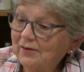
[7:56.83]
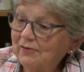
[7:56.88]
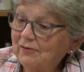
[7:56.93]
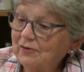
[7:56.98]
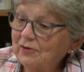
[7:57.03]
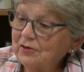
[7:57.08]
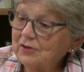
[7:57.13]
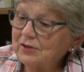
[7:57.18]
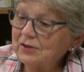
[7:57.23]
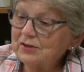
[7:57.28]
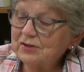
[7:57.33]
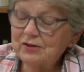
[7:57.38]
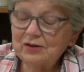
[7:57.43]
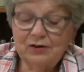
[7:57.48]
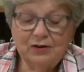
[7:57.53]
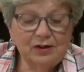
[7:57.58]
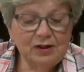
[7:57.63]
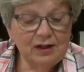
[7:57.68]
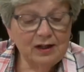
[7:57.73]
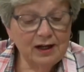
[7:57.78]
Verses
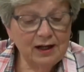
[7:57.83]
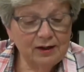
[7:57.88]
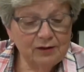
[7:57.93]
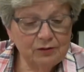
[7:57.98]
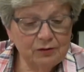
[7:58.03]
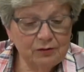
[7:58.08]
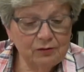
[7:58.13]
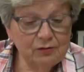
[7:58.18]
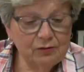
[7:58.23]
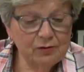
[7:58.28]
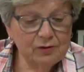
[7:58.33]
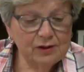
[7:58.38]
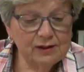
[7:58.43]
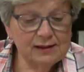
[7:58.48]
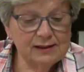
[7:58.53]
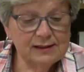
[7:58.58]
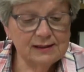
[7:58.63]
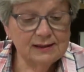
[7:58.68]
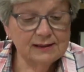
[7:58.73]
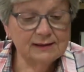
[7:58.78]
39 through
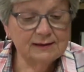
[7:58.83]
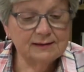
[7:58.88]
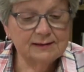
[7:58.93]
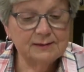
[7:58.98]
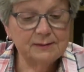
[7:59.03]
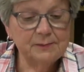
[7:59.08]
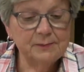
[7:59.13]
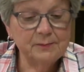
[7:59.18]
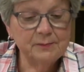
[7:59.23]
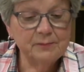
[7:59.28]
46.